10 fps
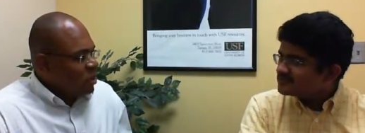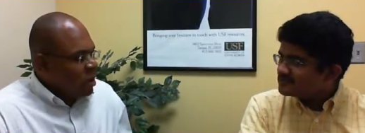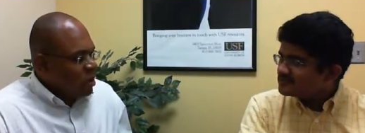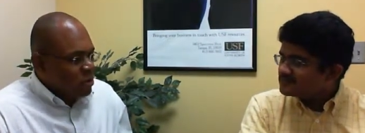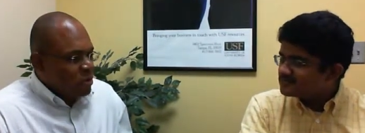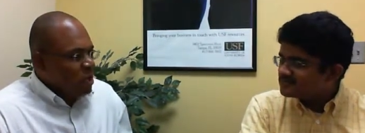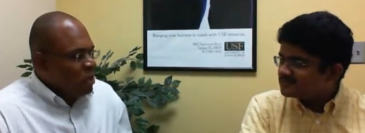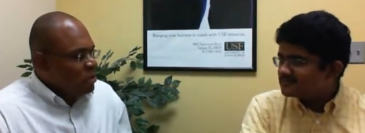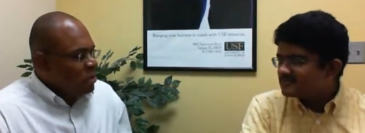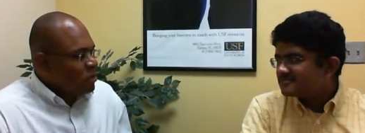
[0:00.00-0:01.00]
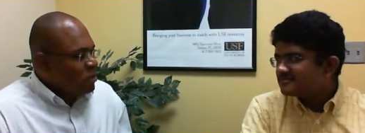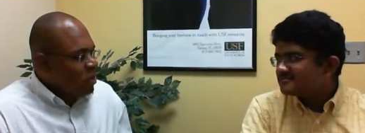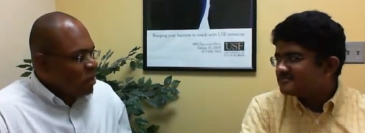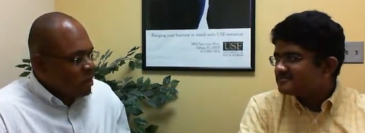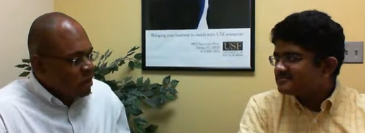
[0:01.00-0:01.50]
Speaker 1: in our society.
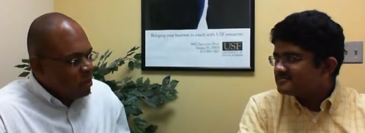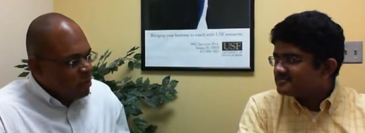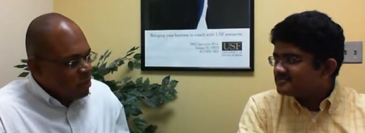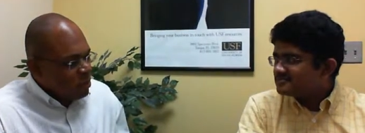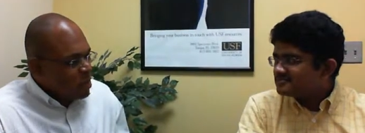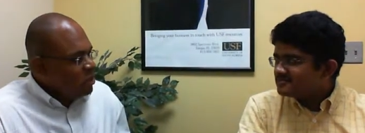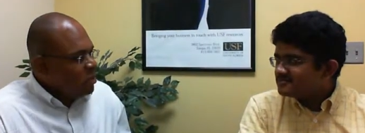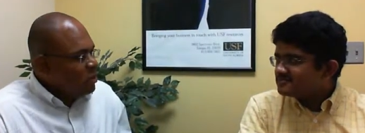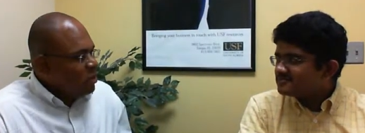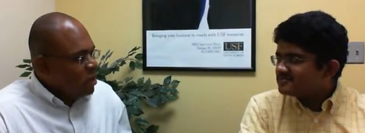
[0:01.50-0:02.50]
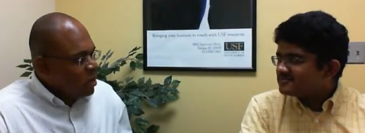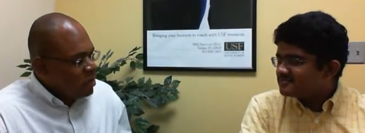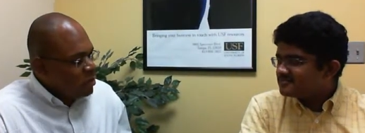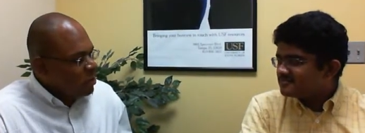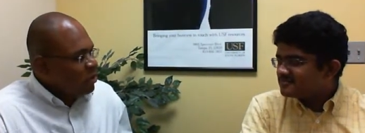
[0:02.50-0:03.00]
Uh, many uh,
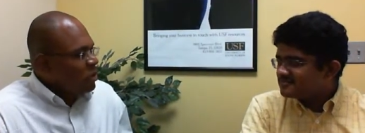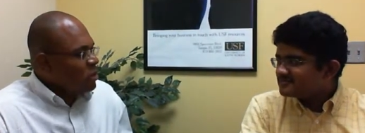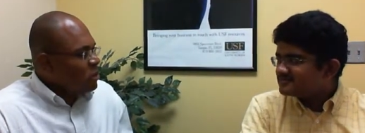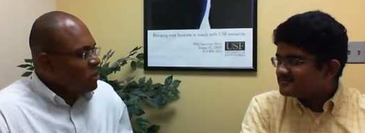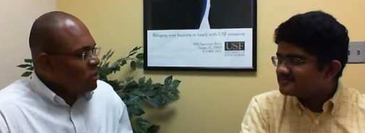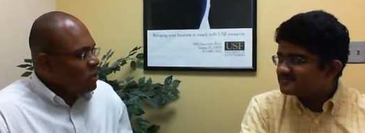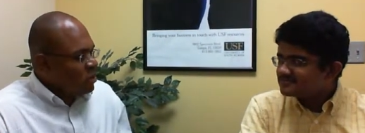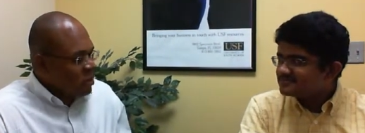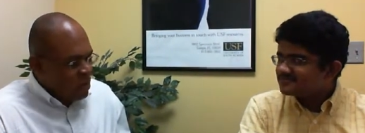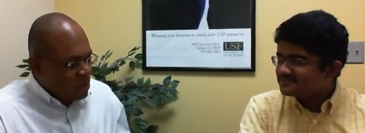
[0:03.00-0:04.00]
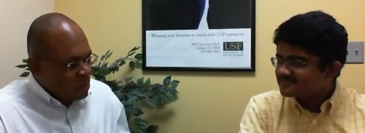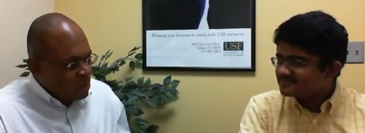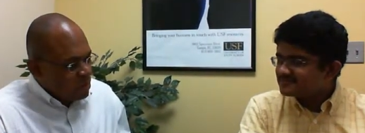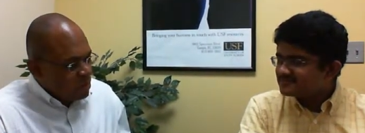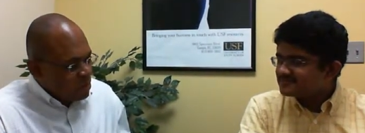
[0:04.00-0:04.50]
young kids in
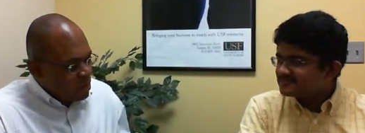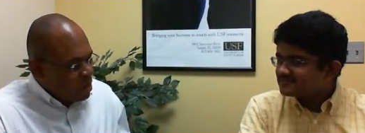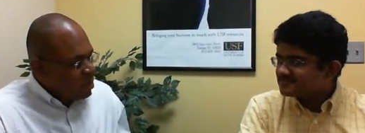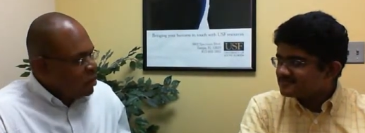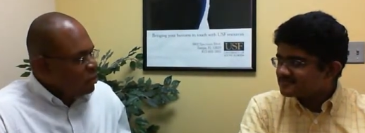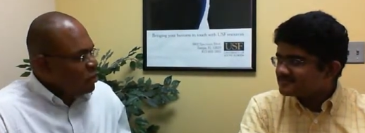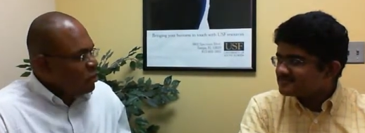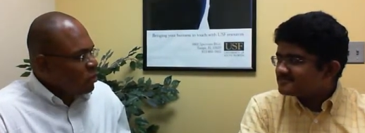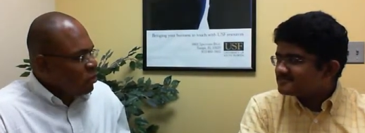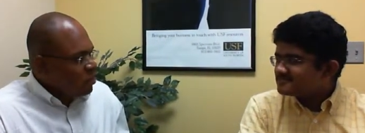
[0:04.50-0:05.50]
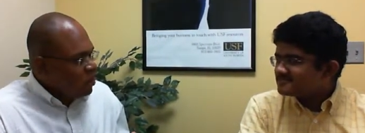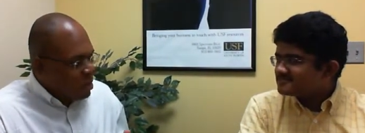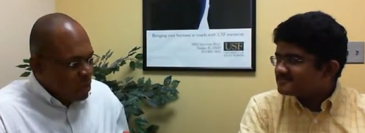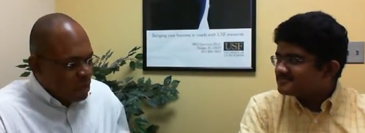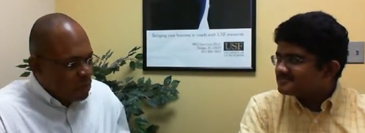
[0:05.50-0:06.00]
elementary school,
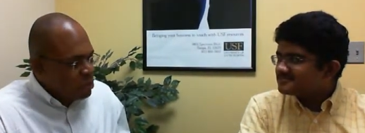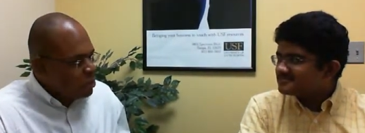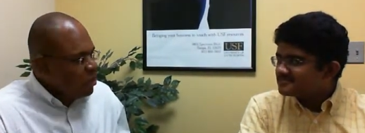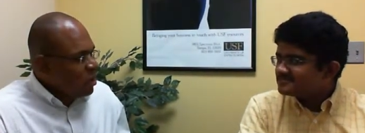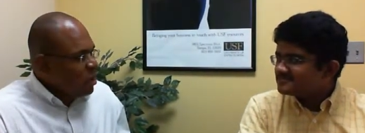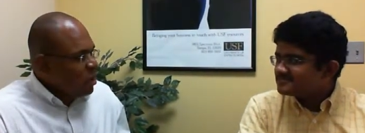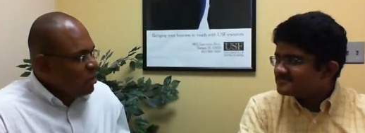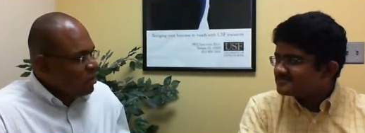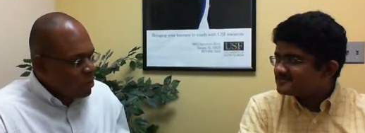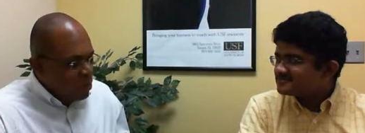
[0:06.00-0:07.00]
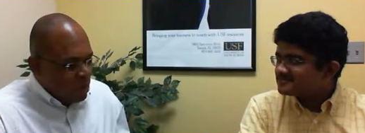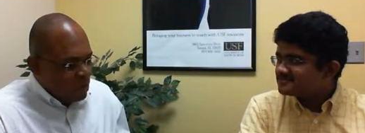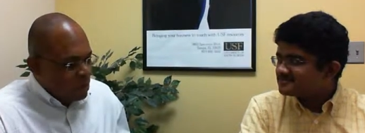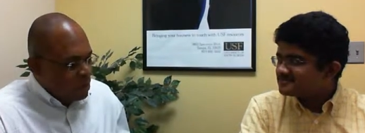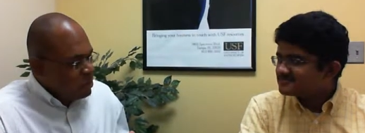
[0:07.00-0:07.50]
uh, junior high,
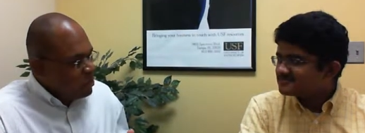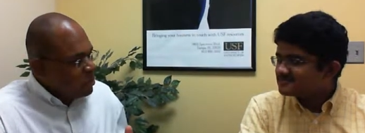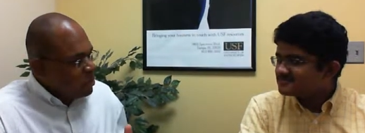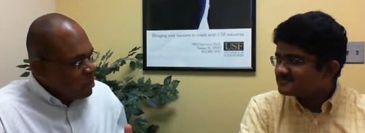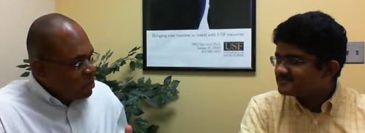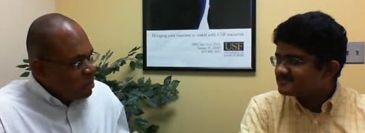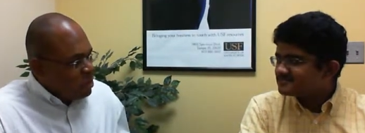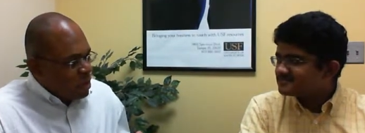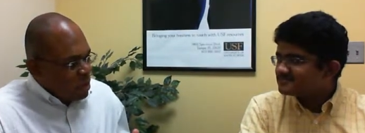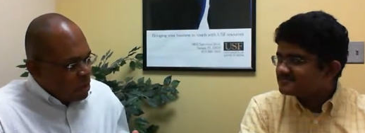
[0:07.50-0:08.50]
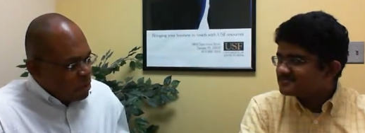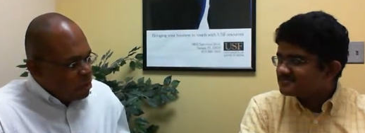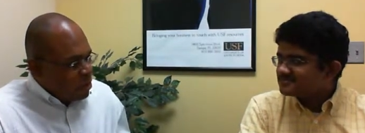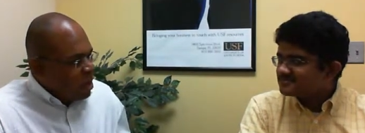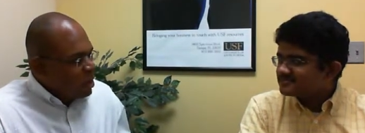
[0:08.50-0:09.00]
going uh, uh,
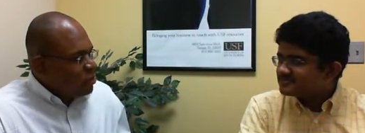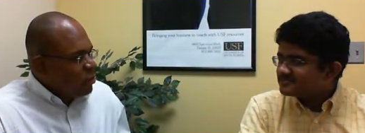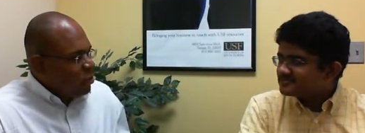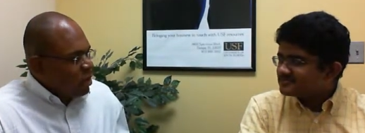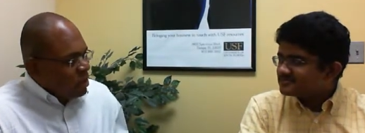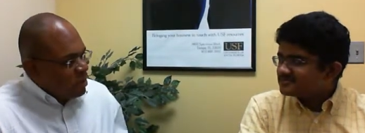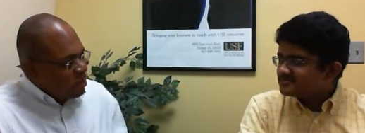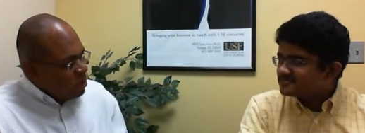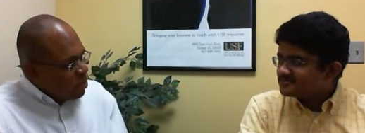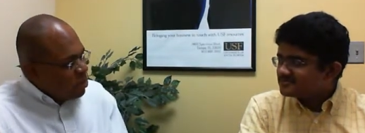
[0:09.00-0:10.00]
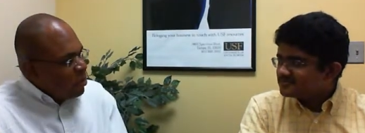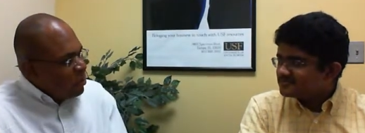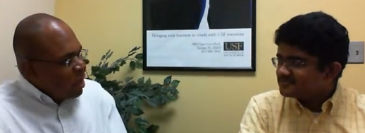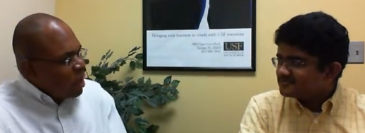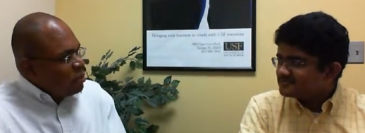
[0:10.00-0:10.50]
to high school and
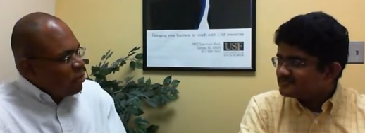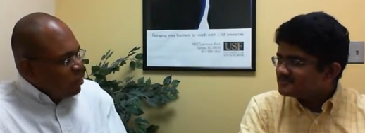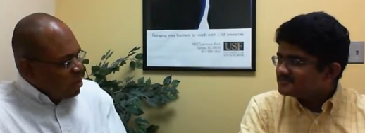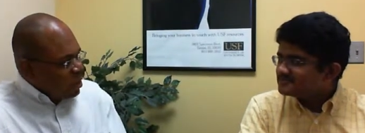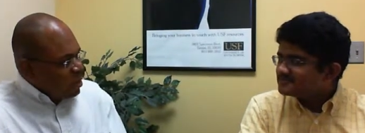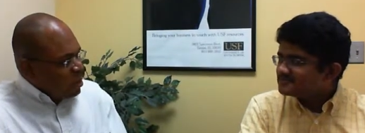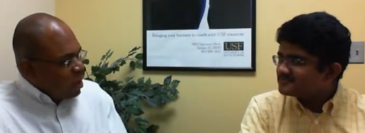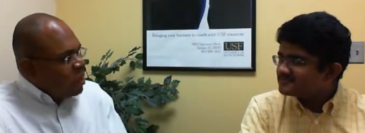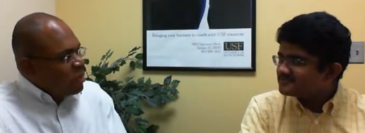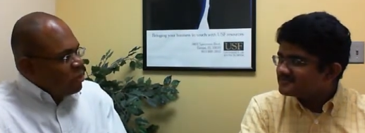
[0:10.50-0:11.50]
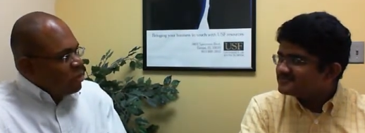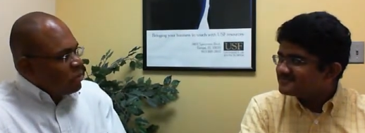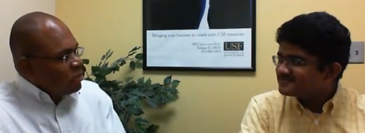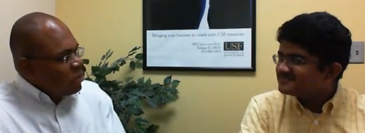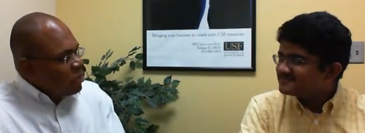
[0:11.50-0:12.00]
beyond high school, uh, college.
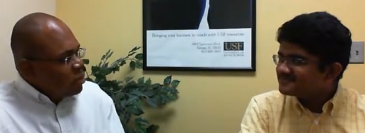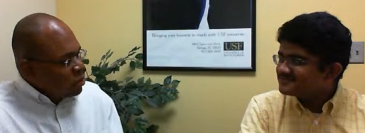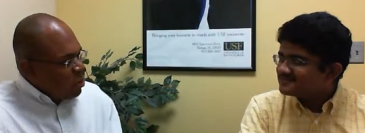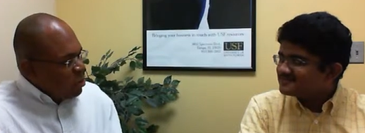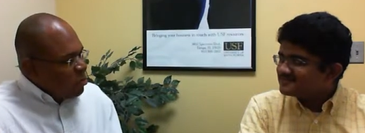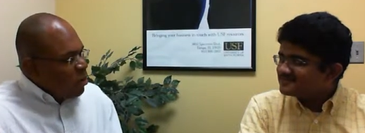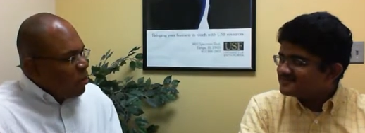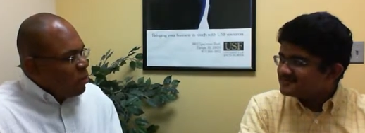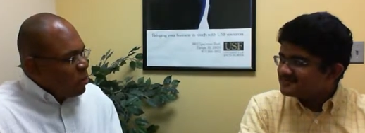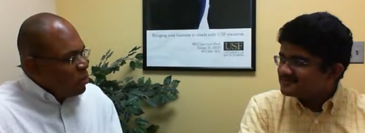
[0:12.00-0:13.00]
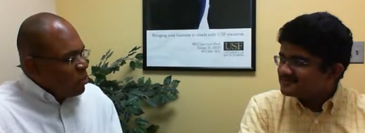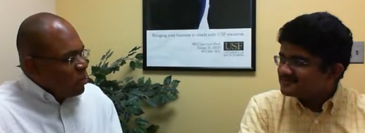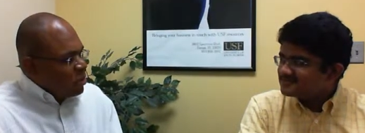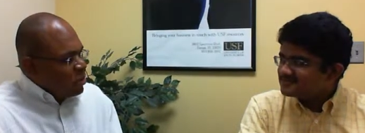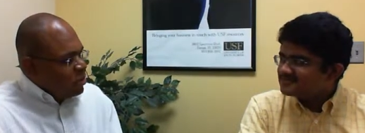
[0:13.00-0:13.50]
So you are going to
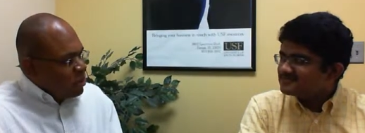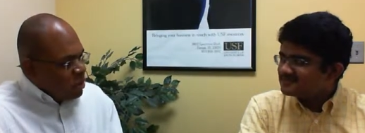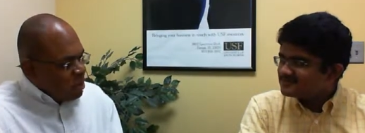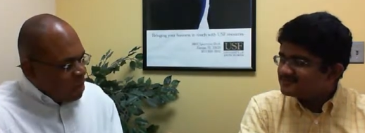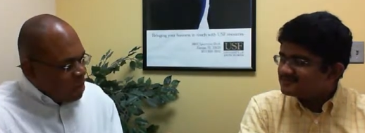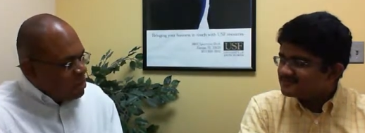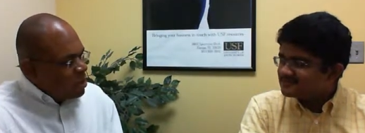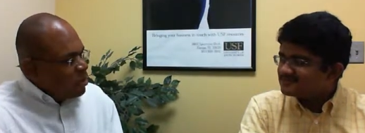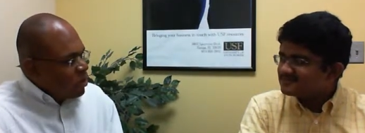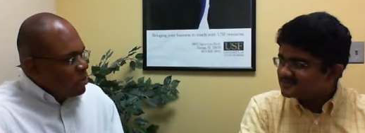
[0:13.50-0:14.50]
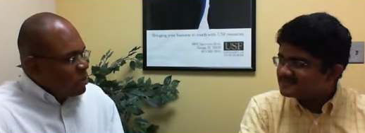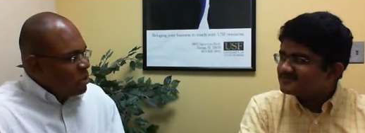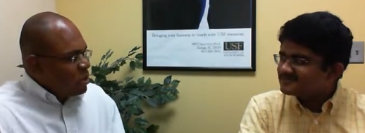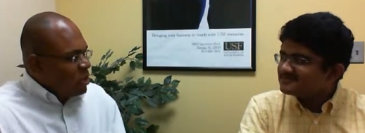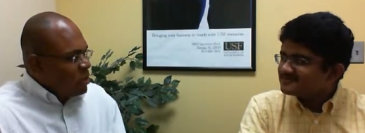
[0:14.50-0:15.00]
be a senior
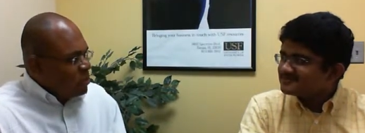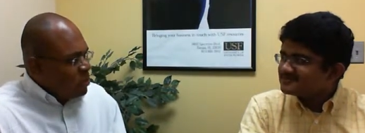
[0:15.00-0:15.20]
this year,